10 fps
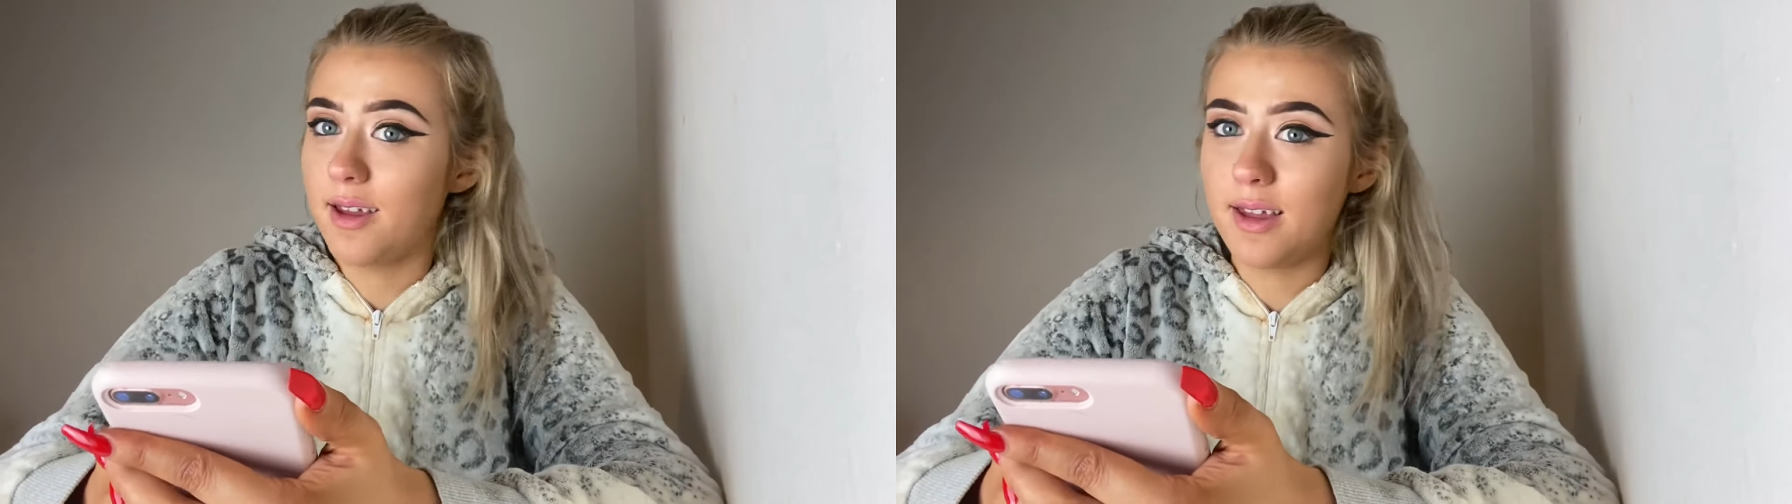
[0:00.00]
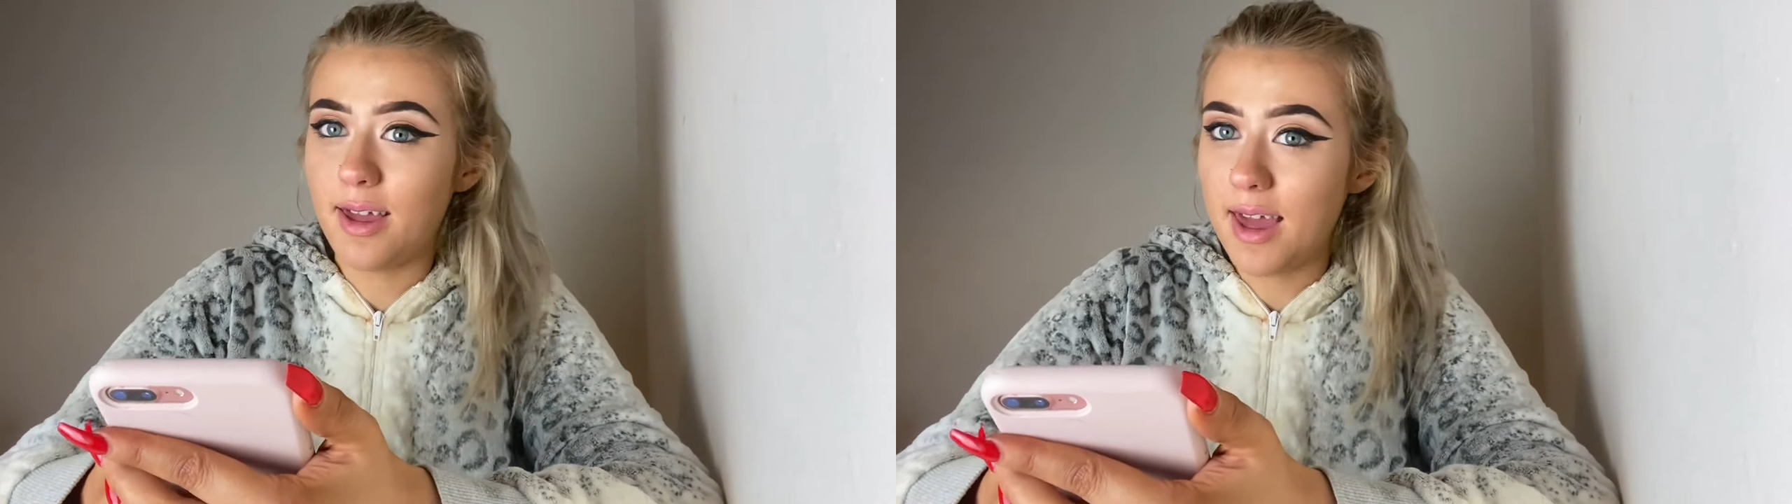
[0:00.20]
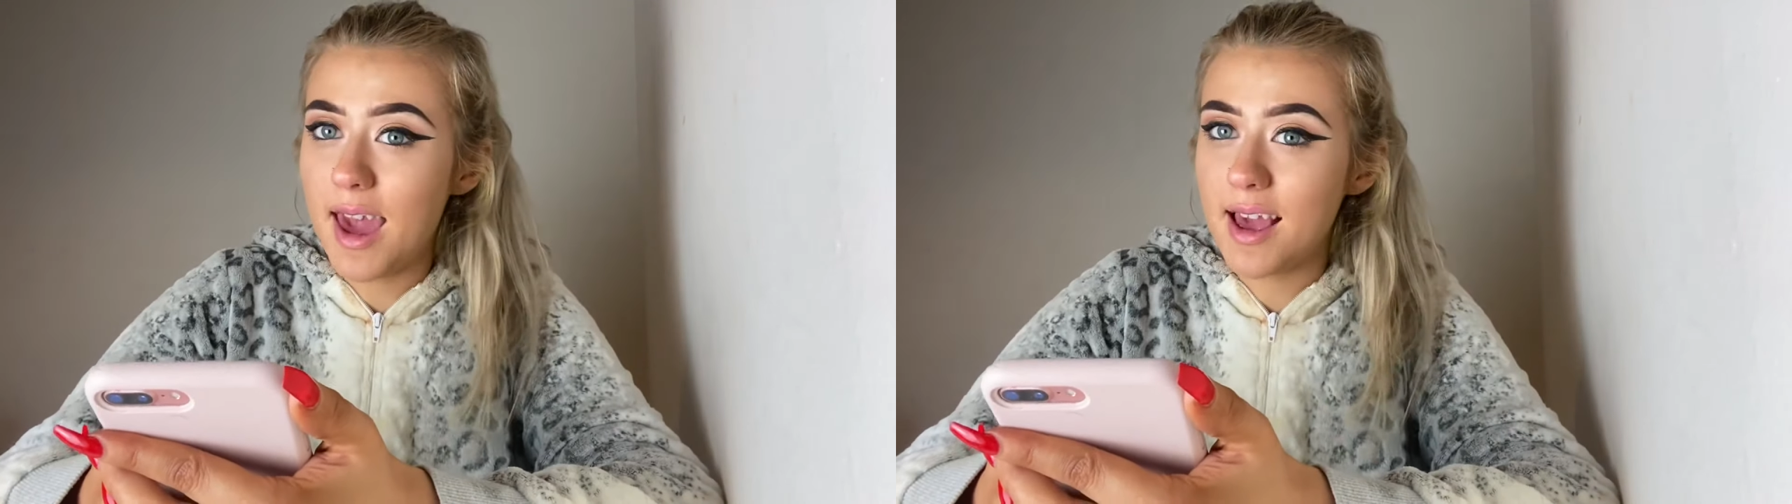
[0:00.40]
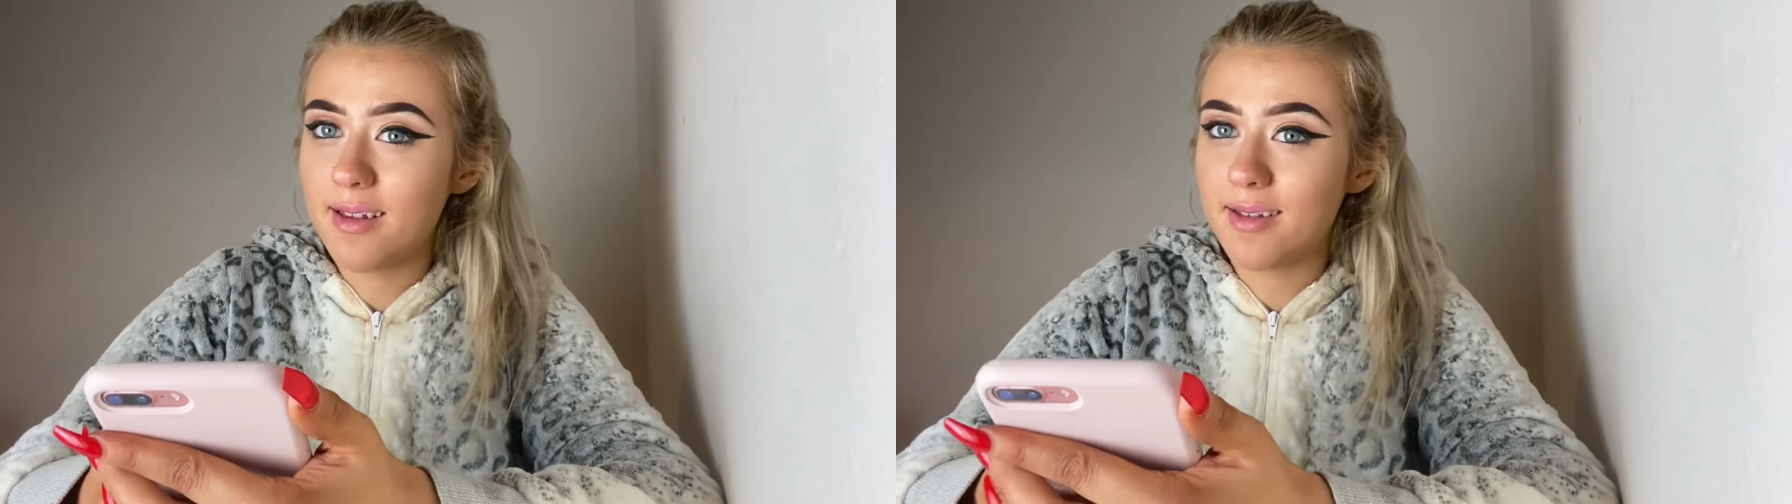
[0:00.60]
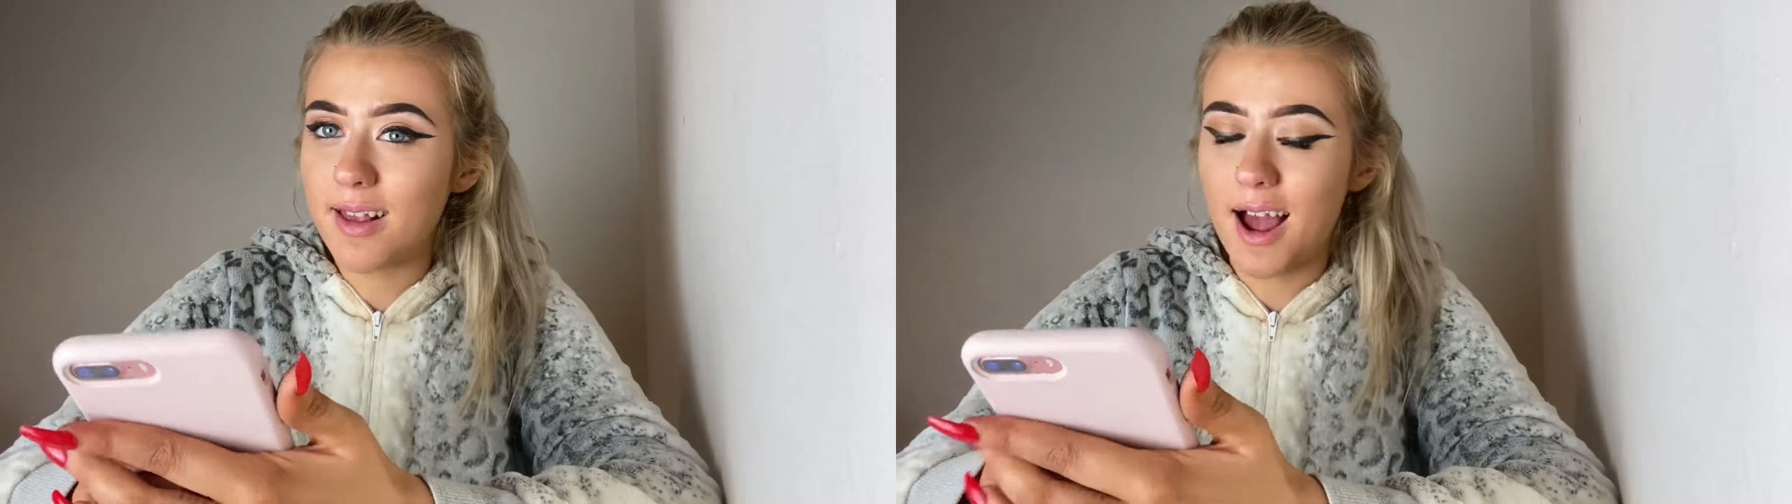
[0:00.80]

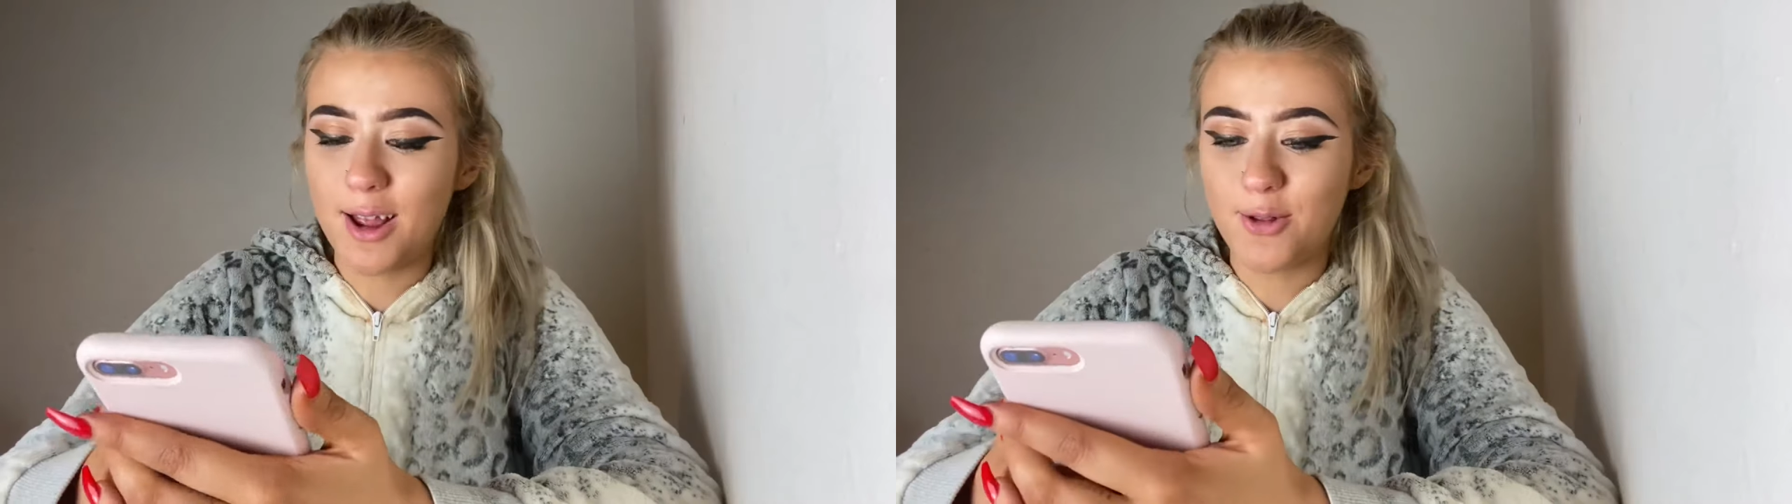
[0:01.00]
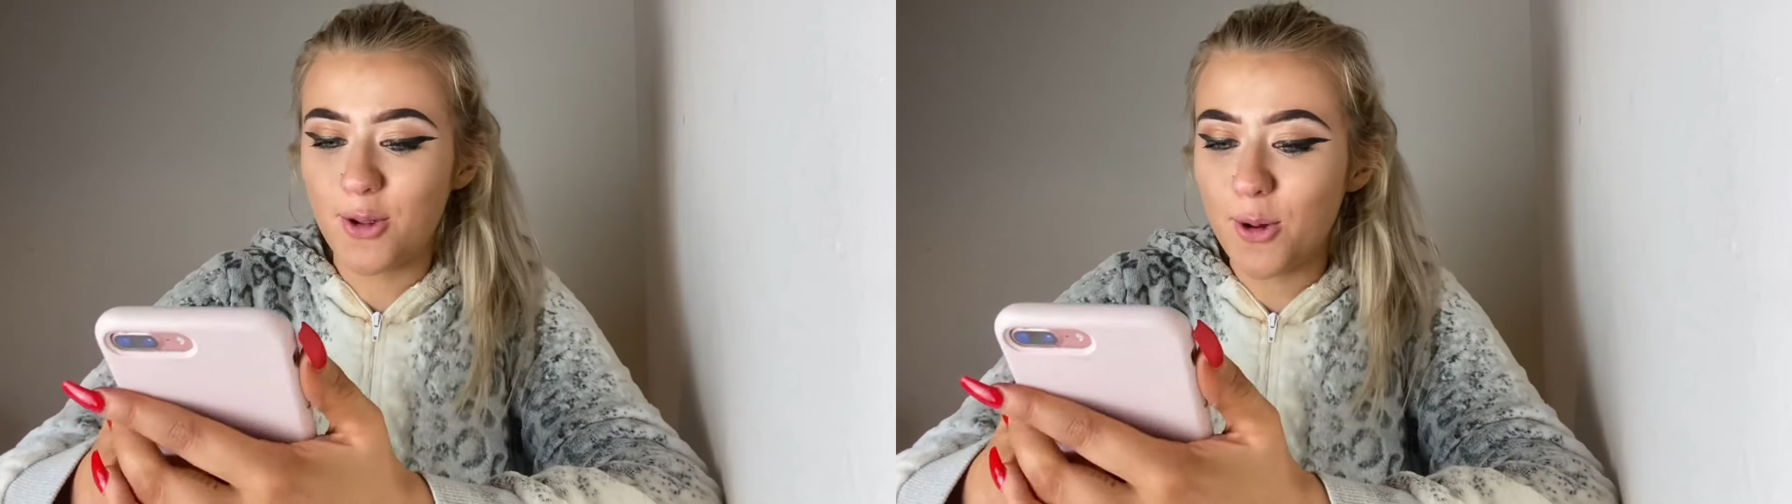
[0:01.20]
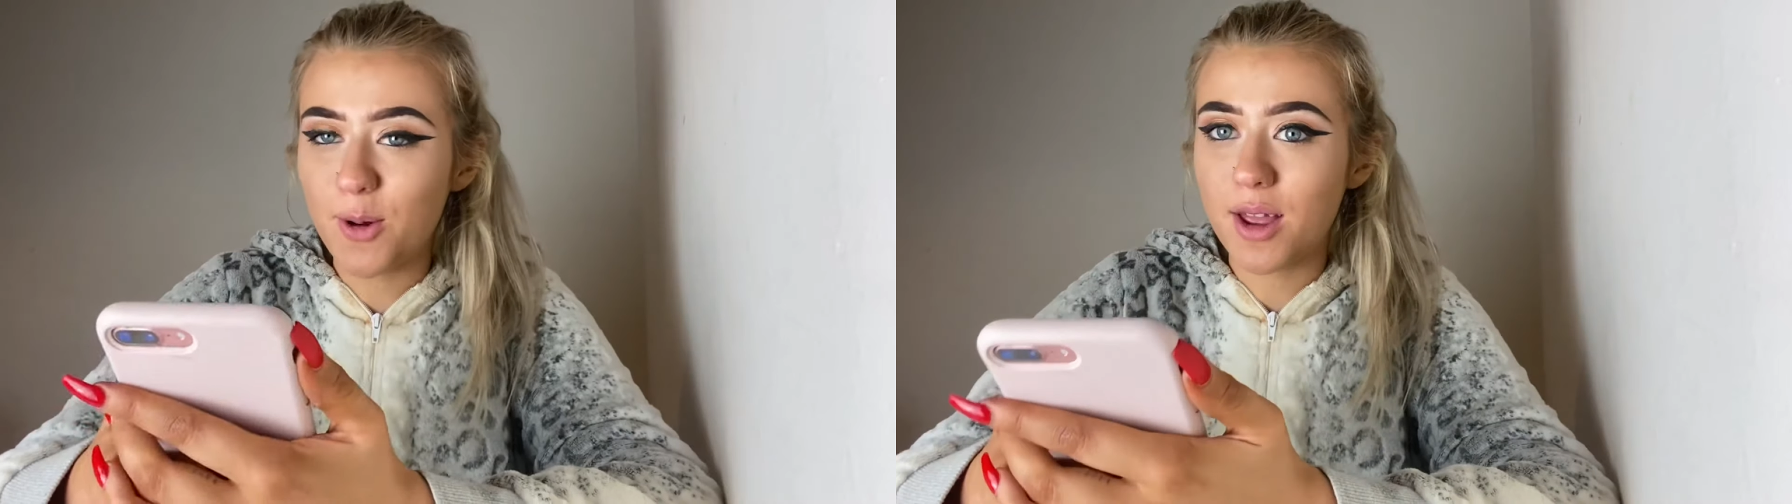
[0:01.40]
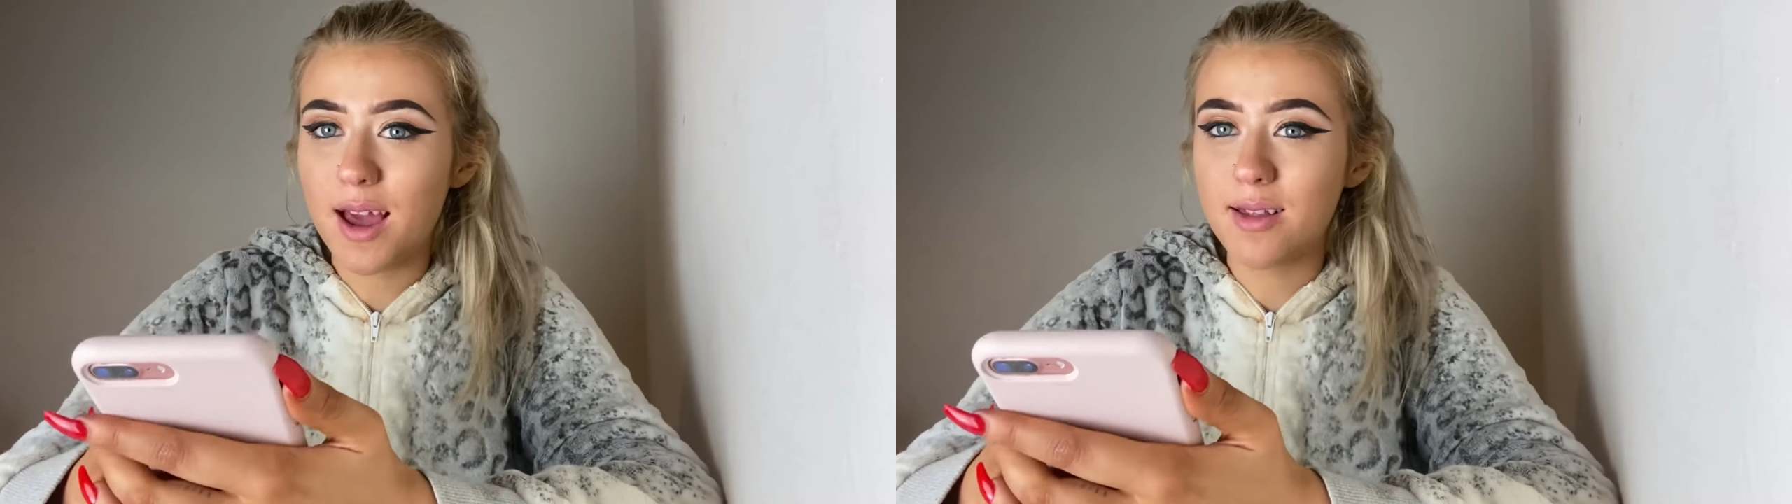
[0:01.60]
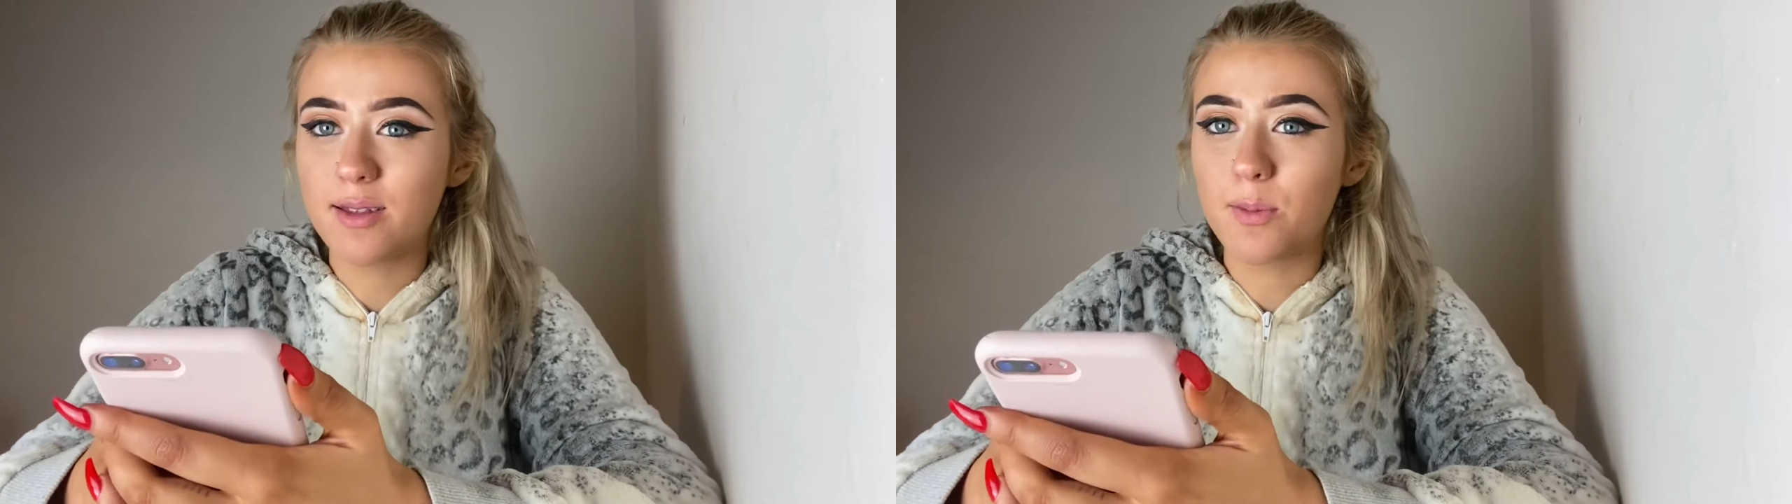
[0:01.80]
Yes, I do want kids,